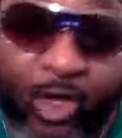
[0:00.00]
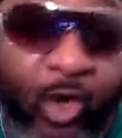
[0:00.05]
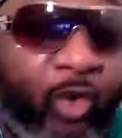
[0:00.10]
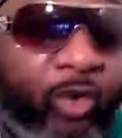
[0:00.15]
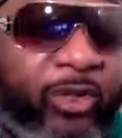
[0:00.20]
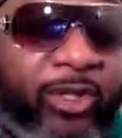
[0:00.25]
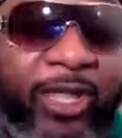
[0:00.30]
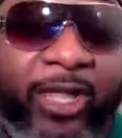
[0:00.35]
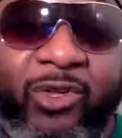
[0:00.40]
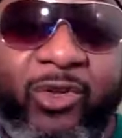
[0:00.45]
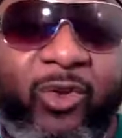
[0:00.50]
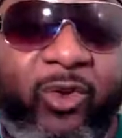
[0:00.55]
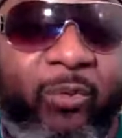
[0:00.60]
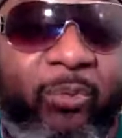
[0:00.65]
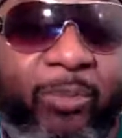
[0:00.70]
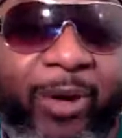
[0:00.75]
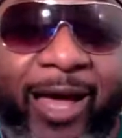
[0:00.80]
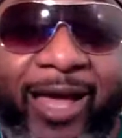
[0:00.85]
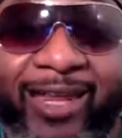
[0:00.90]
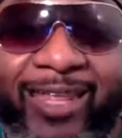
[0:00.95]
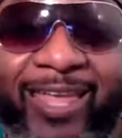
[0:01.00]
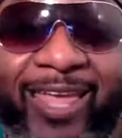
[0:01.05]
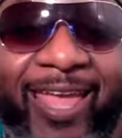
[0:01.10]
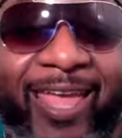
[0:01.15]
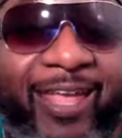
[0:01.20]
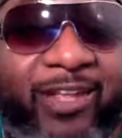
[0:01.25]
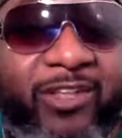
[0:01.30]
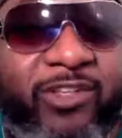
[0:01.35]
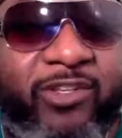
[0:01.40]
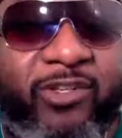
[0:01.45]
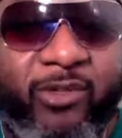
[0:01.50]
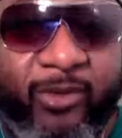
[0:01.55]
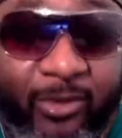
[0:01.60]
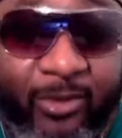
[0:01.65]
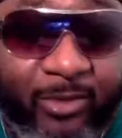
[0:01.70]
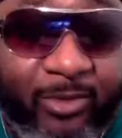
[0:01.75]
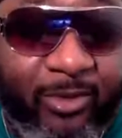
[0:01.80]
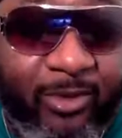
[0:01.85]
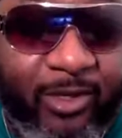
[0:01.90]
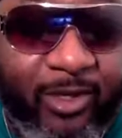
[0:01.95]
Don't let nobody hate
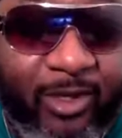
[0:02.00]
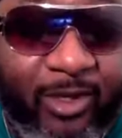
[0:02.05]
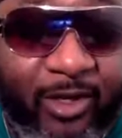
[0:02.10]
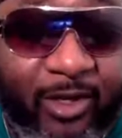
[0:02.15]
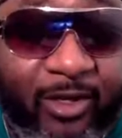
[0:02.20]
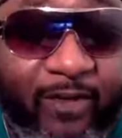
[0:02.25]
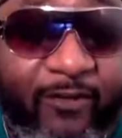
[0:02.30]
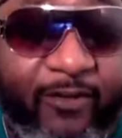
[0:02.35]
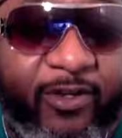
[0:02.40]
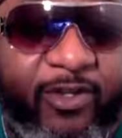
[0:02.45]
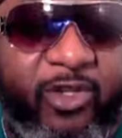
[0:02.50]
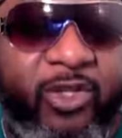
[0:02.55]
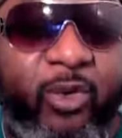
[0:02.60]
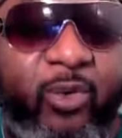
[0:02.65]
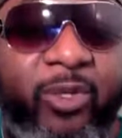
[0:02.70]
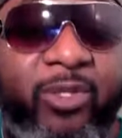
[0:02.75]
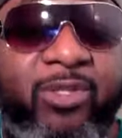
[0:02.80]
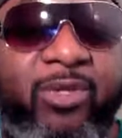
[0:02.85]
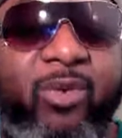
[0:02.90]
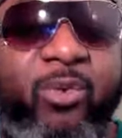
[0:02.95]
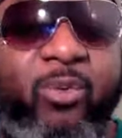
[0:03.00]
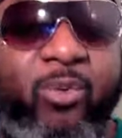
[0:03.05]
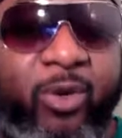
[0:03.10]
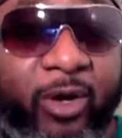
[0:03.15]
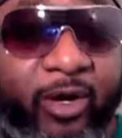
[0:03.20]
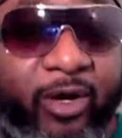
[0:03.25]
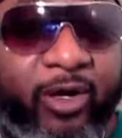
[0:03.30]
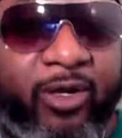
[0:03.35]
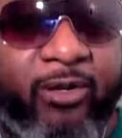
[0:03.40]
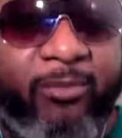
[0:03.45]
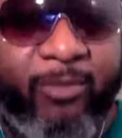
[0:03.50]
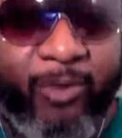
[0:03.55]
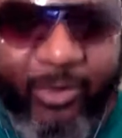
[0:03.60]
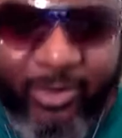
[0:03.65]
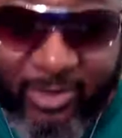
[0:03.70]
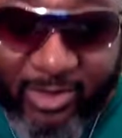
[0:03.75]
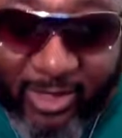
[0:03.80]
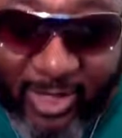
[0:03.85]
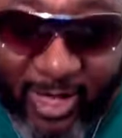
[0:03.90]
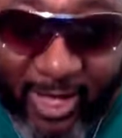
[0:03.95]
you for doing the work of the
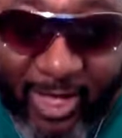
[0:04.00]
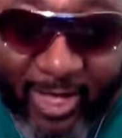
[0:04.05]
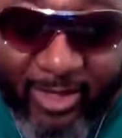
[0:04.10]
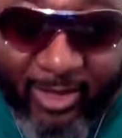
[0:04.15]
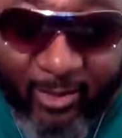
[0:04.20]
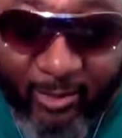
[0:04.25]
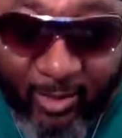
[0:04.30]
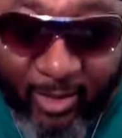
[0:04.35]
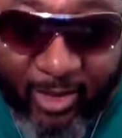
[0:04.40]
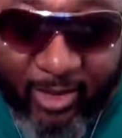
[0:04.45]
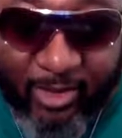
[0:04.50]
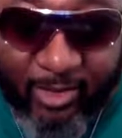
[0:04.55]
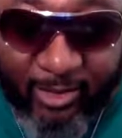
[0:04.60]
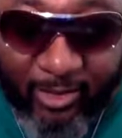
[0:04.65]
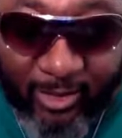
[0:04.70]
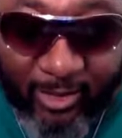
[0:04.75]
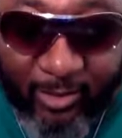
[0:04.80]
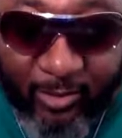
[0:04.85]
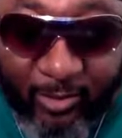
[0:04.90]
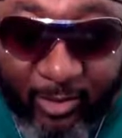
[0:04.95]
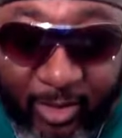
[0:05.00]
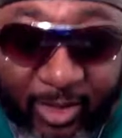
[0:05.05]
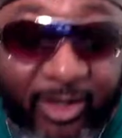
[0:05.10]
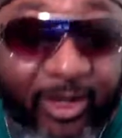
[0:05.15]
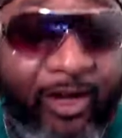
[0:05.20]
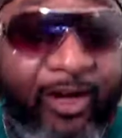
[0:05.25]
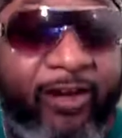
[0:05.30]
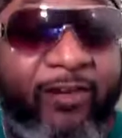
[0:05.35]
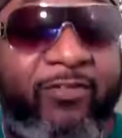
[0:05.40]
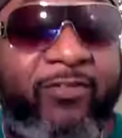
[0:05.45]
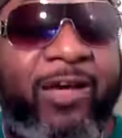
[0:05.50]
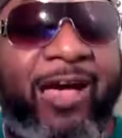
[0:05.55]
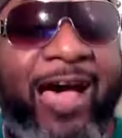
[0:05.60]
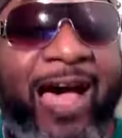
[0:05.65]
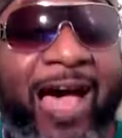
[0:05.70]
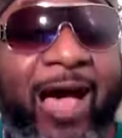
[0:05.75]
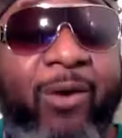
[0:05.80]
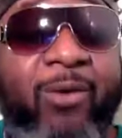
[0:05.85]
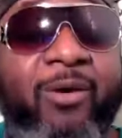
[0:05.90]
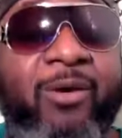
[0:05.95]
Most High and the work of
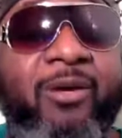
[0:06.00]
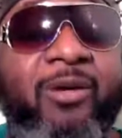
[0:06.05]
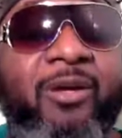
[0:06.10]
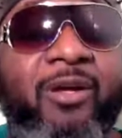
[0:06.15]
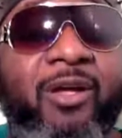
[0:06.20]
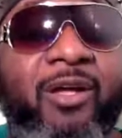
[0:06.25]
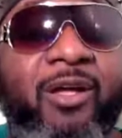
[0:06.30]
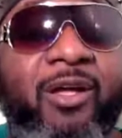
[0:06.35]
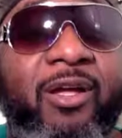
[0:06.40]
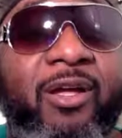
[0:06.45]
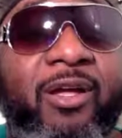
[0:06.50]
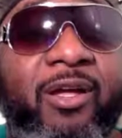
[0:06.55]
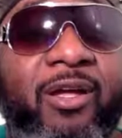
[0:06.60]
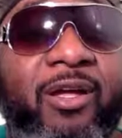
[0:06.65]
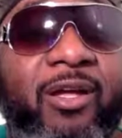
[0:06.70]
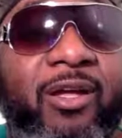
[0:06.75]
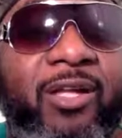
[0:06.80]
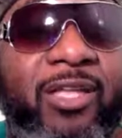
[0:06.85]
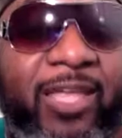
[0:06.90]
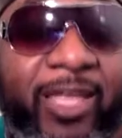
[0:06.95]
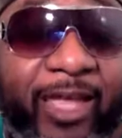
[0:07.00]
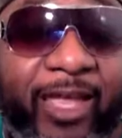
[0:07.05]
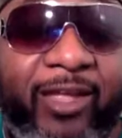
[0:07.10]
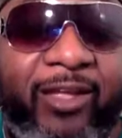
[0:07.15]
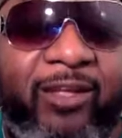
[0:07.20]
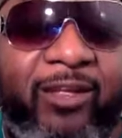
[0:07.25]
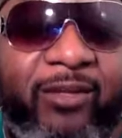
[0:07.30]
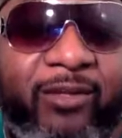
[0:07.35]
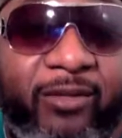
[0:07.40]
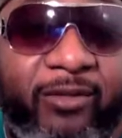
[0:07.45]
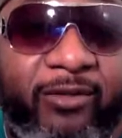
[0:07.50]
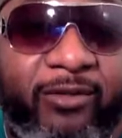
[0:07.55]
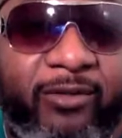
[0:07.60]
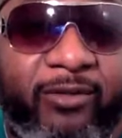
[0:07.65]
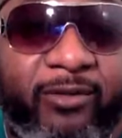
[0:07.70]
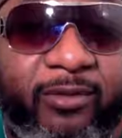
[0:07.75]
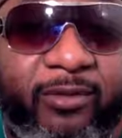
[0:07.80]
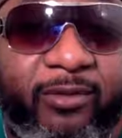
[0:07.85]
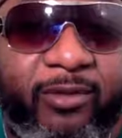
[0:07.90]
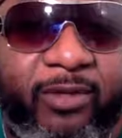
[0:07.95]
our King. You know
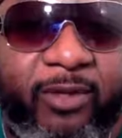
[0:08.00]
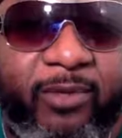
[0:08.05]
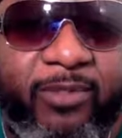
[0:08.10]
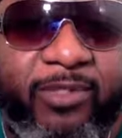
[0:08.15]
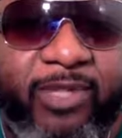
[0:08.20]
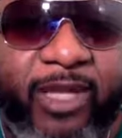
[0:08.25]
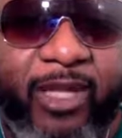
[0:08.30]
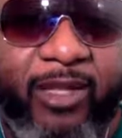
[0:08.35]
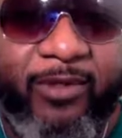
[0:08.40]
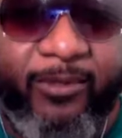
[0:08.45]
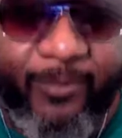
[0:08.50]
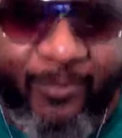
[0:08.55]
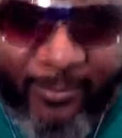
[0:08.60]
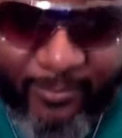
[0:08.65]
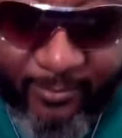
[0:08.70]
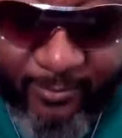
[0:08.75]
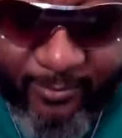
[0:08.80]
what I'm saying?